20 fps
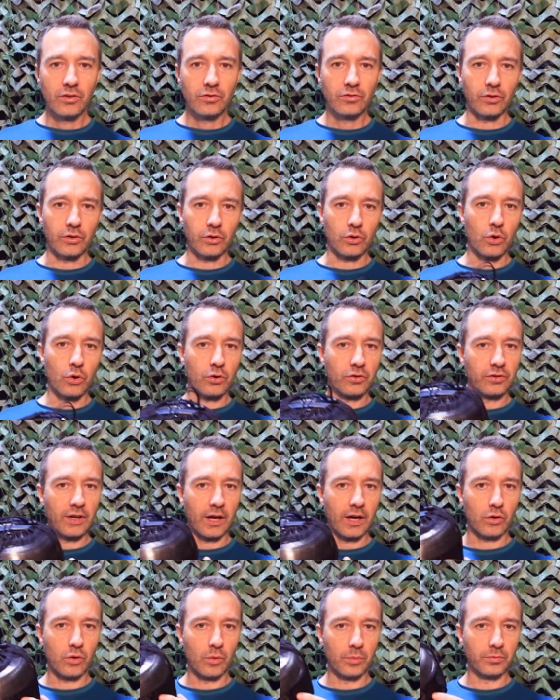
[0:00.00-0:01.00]
So the cook
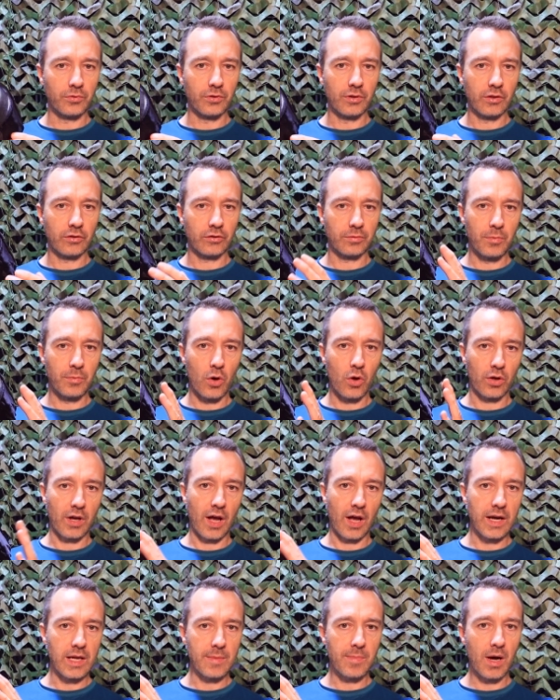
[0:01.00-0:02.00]
set comes in a small
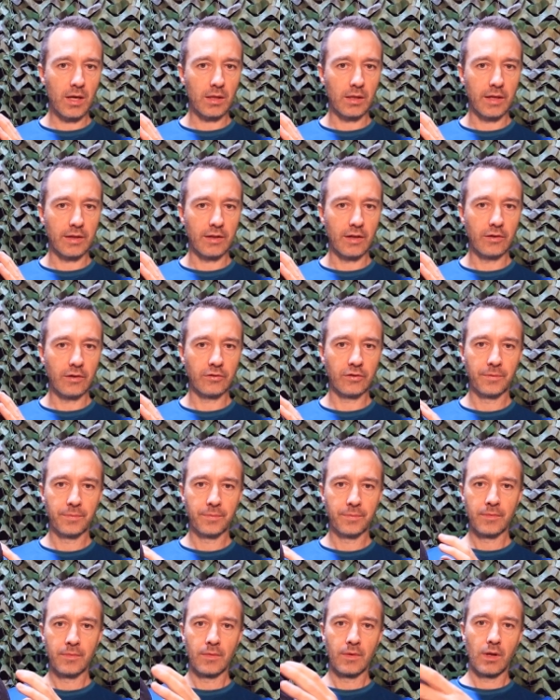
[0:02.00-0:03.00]
carry bag like this.
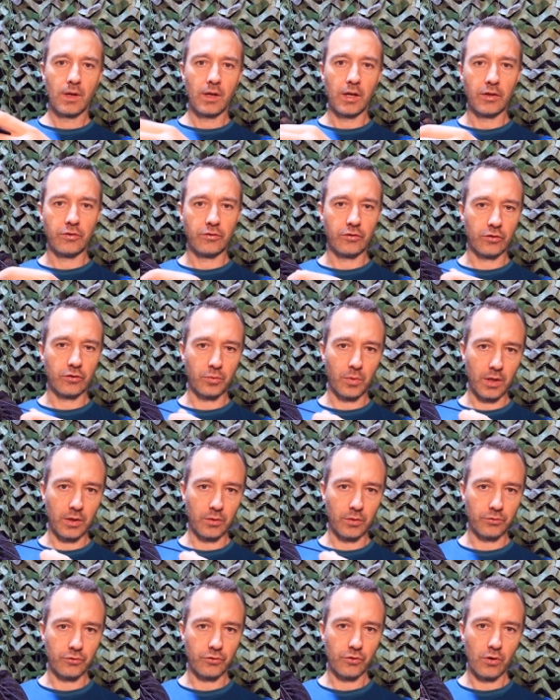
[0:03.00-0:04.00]
It's just one of
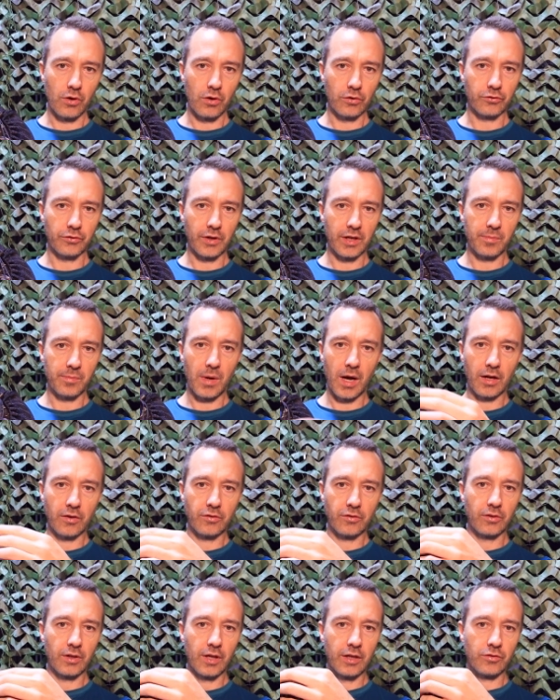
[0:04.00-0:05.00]
those drawstring
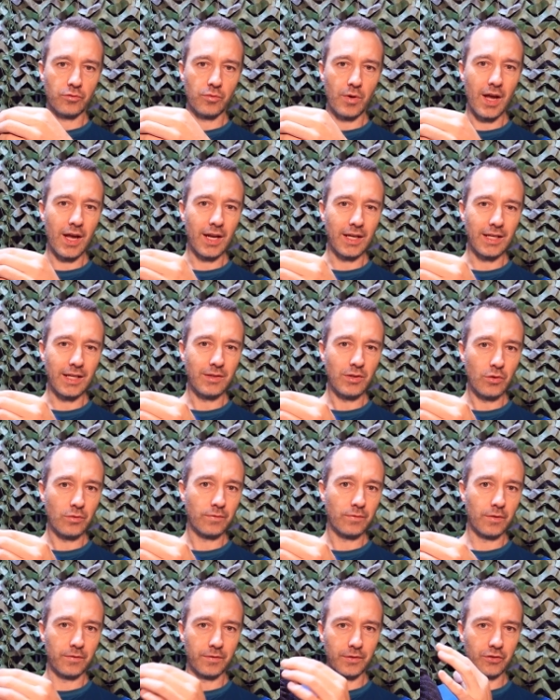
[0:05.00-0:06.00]
bags. It's really
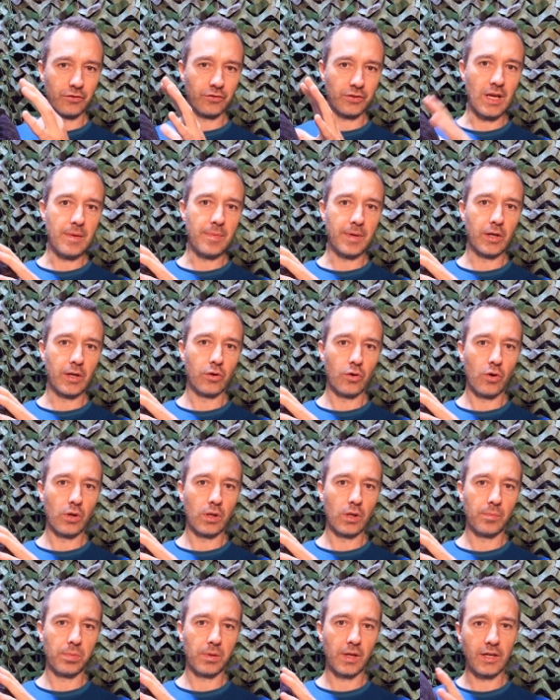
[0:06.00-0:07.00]
useful for just keeping it
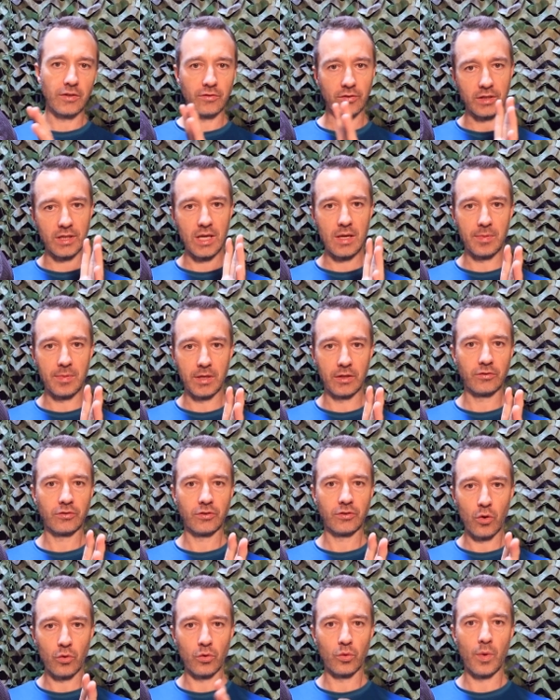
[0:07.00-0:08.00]
all in place and keeping it
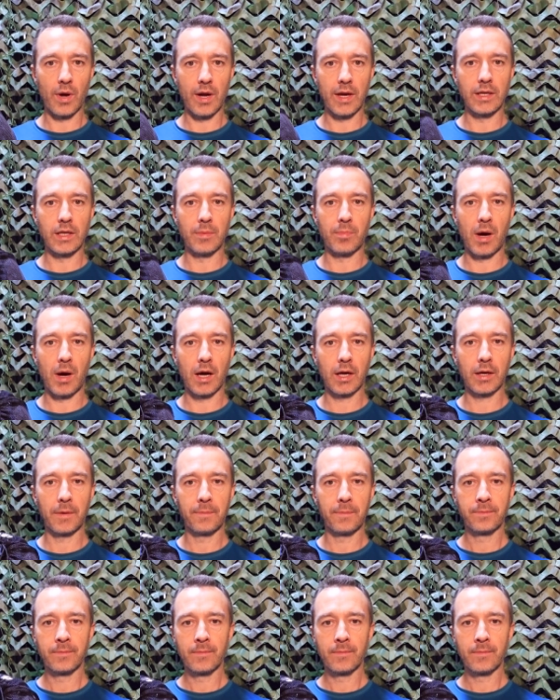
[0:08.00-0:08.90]
stowed away in your pack.